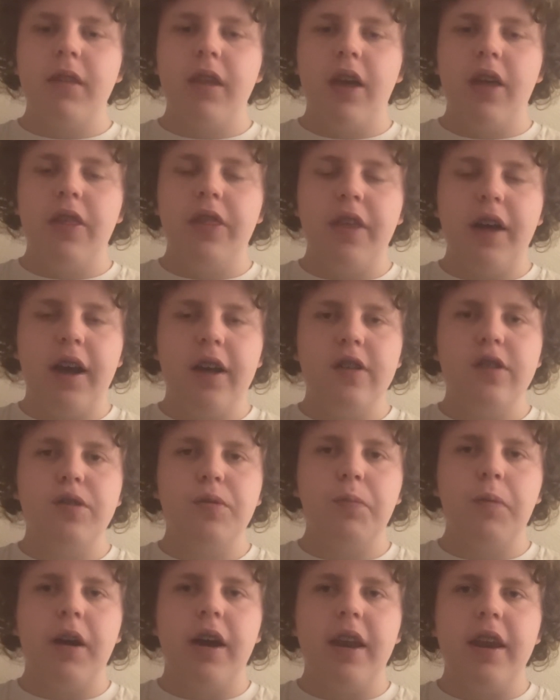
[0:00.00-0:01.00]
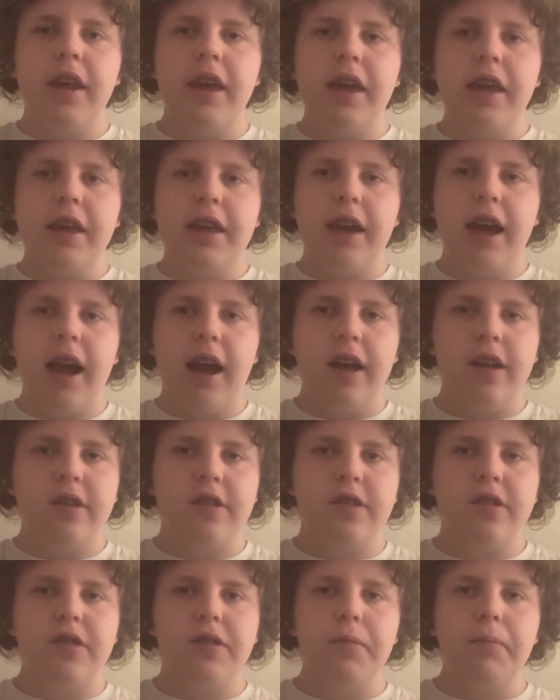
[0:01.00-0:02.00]
that's when he
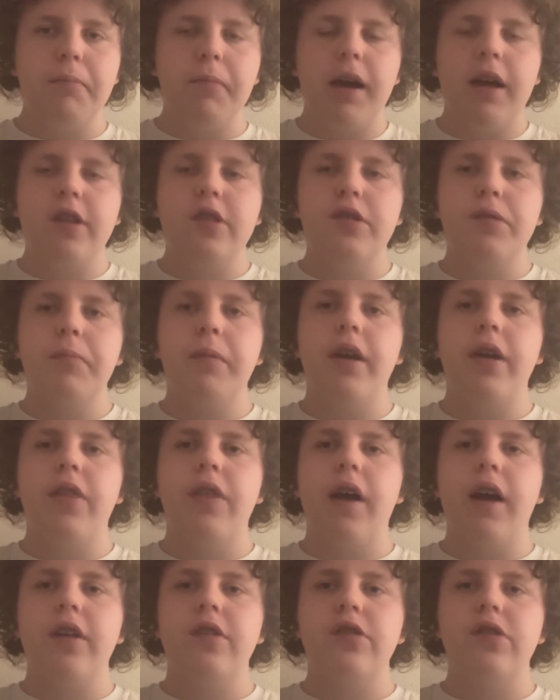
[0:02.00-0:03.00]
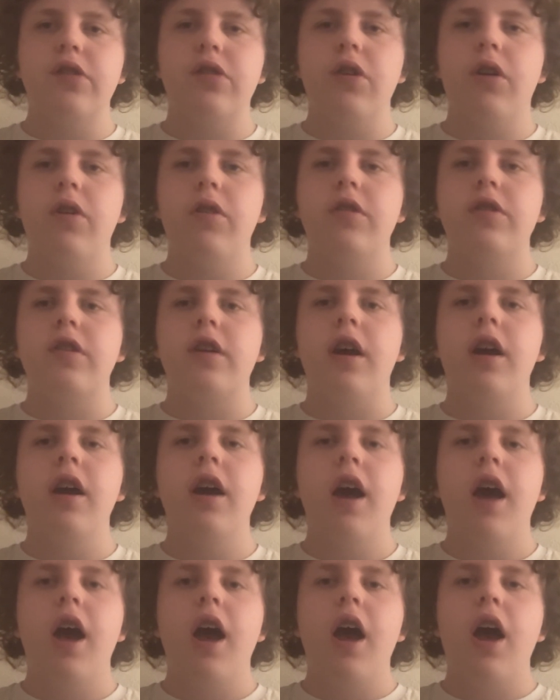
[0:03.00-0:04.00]
cast Matt Smith as the Doctor,
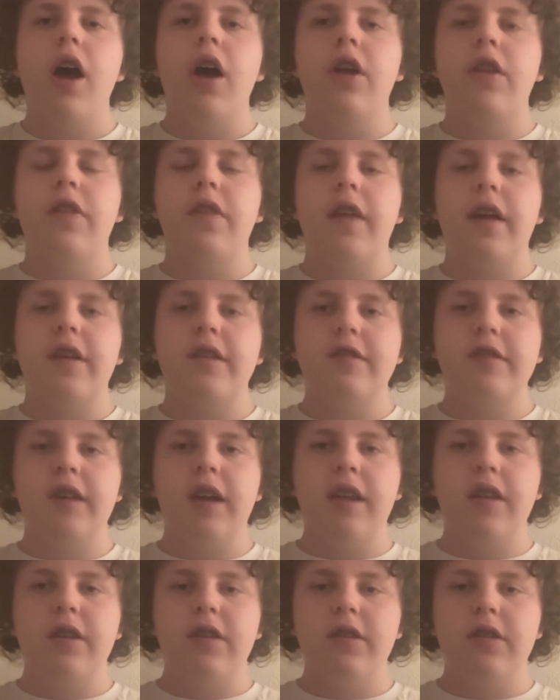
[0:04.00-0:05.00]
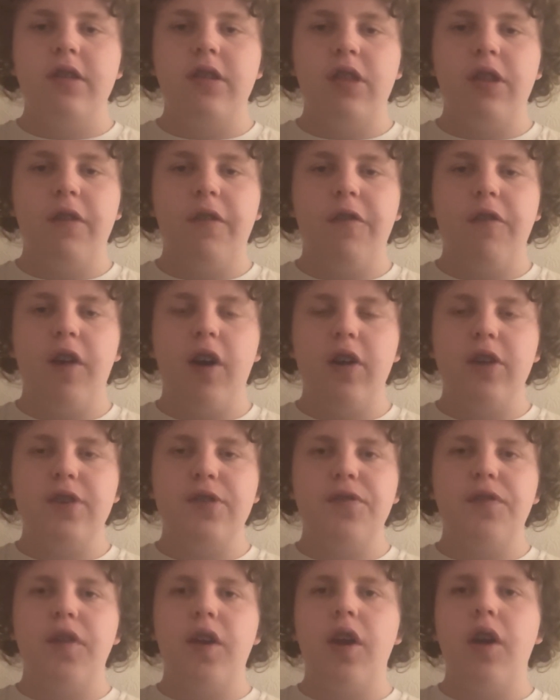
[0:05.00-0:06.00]
and they sent the
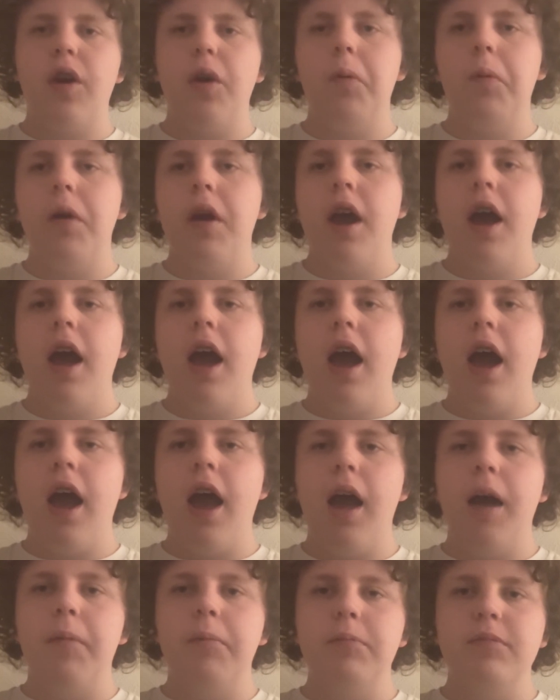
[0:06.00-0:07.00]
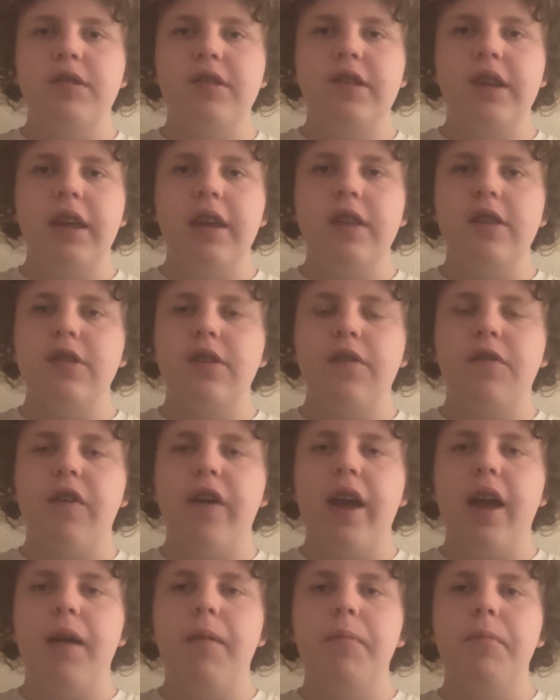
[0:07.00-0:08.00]
first few scenes of
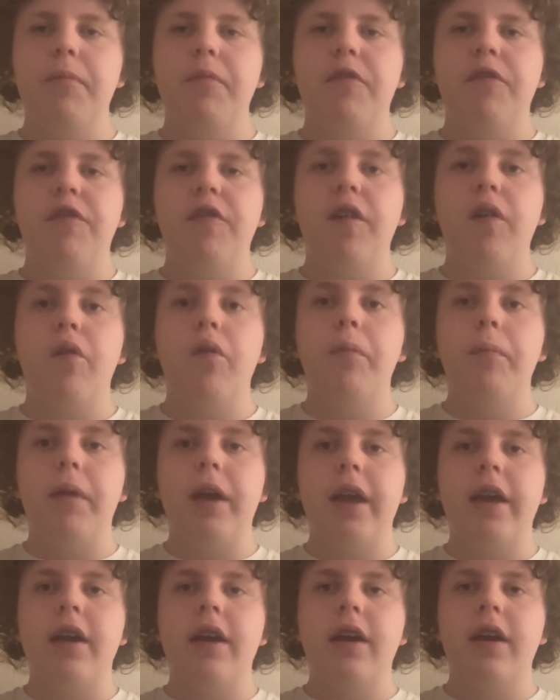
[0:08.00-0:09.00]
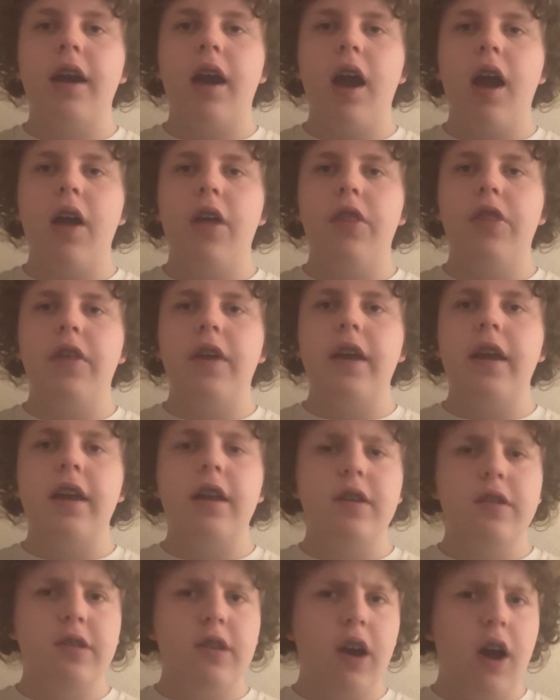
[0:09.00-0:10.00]
him filming
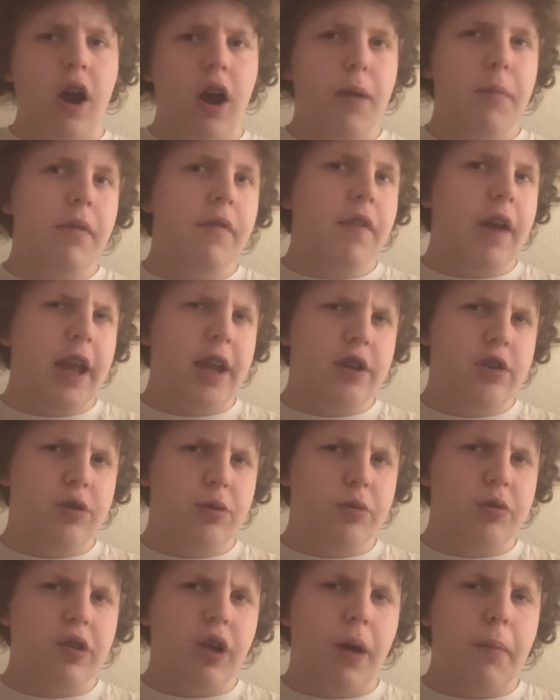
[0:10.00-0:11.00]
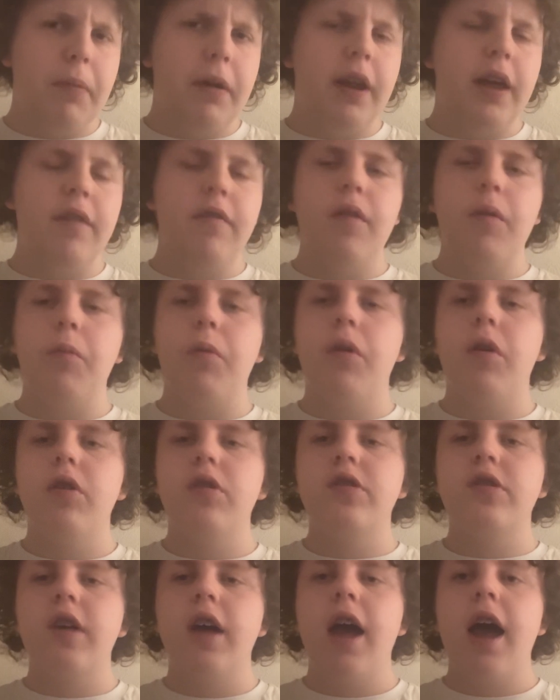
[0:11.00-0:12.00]
the Time of Angels, I believe it
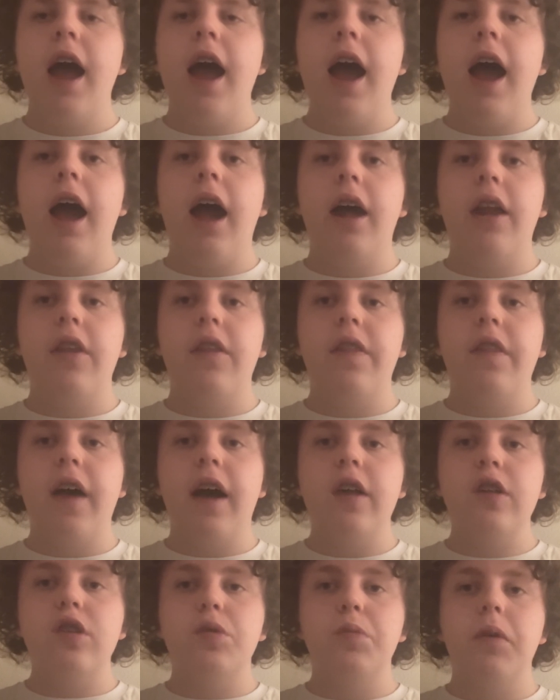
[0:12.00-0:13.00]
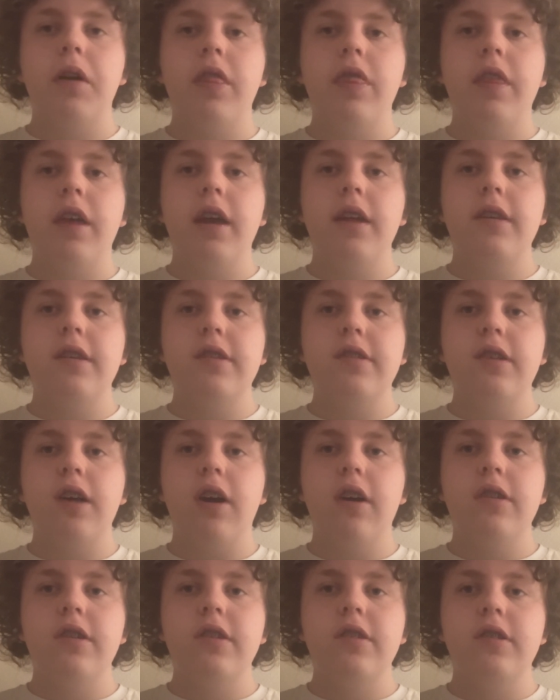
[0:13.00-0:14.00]
was, and that's when they
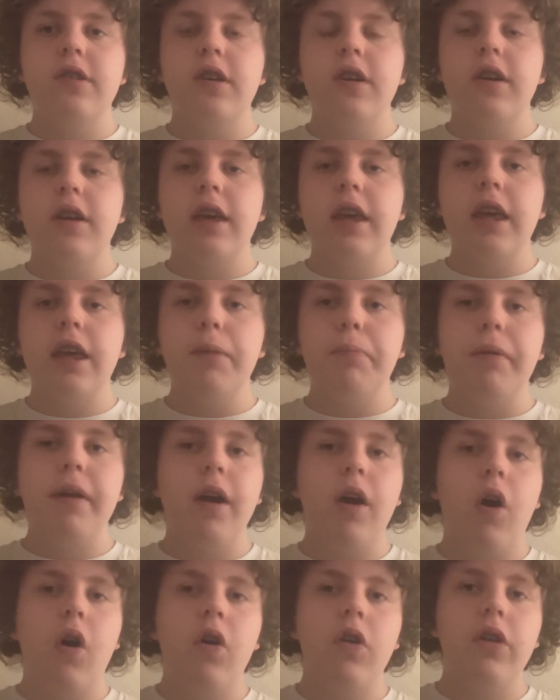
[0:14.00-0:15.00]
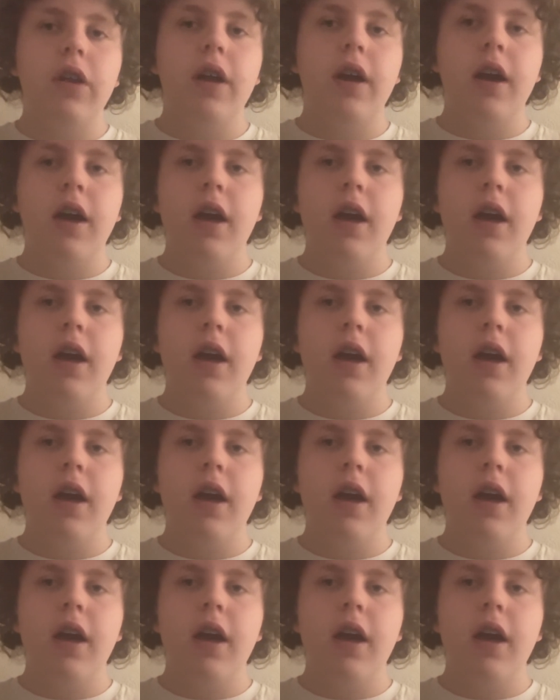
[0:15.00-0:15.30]
decided to keep it on